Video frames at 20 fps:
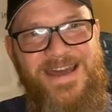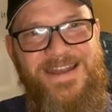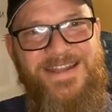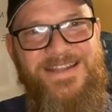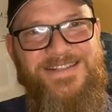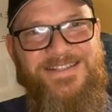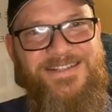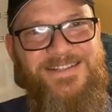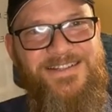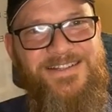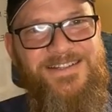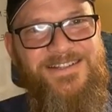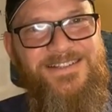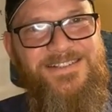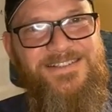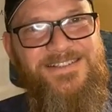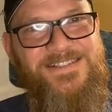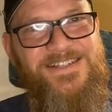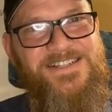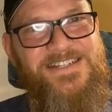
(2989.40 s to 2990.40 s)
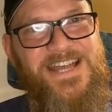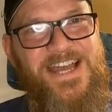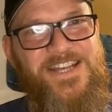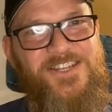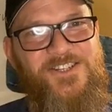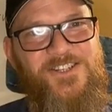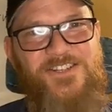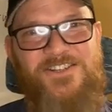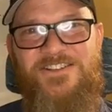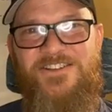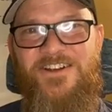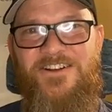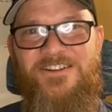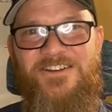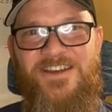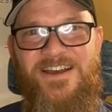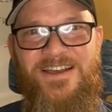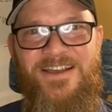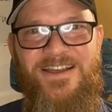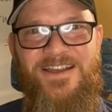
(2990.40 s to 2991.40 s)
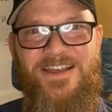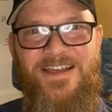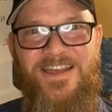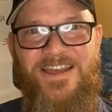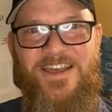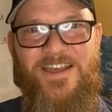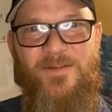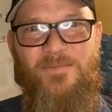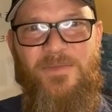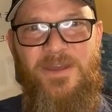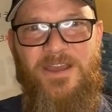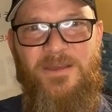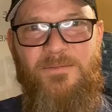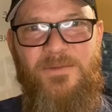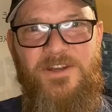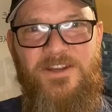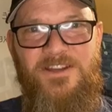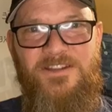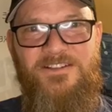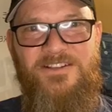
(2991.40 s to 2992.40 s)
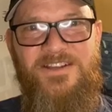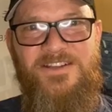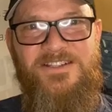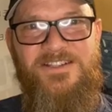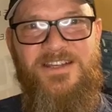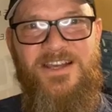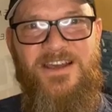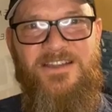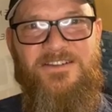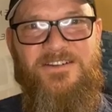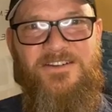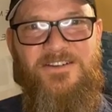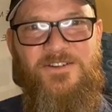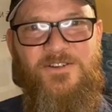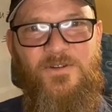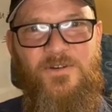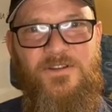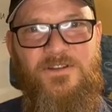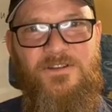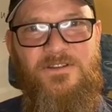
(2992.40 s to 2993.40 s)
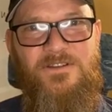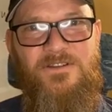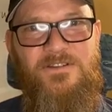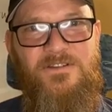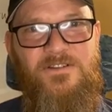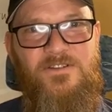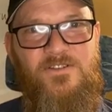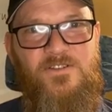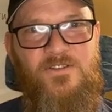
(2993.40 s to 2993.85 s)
bad at tangents, aren't I? Making money online together. Join